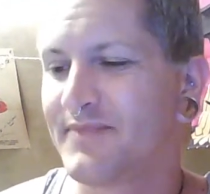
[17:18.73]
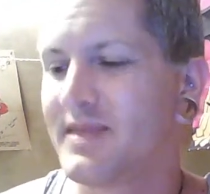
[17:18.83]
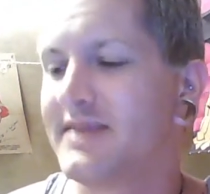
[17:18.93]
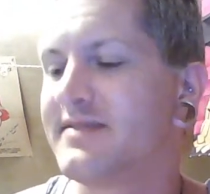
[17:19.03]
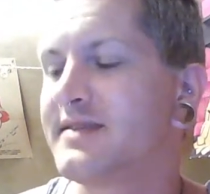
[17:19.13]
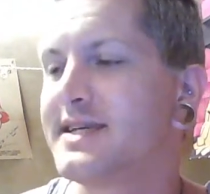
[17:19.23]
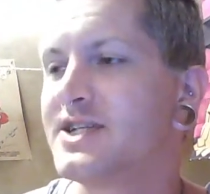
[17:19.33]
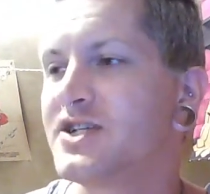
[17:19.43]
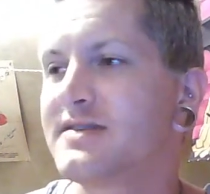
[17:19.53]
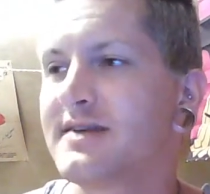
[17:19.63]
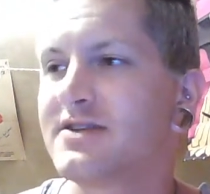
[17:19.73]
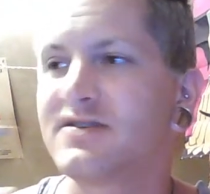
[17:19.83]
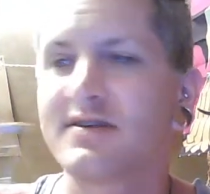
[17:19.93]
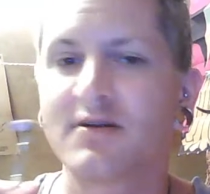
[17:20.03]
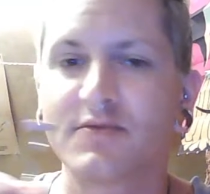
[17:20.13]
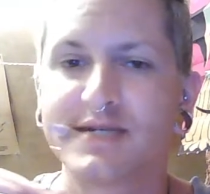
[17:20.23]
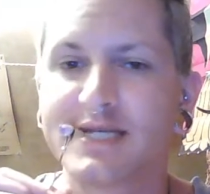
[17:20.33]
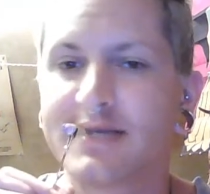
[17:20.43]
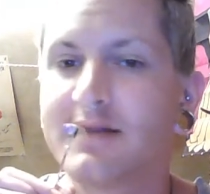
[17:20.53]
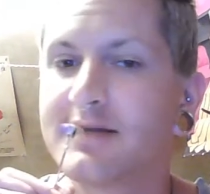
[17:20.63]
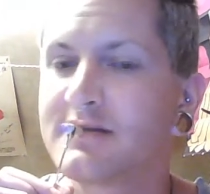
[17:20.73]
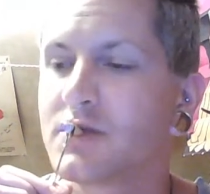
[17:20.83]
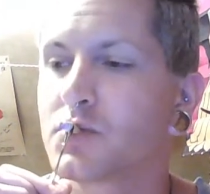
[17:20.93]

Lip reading: His teachings I just think are ridiculous.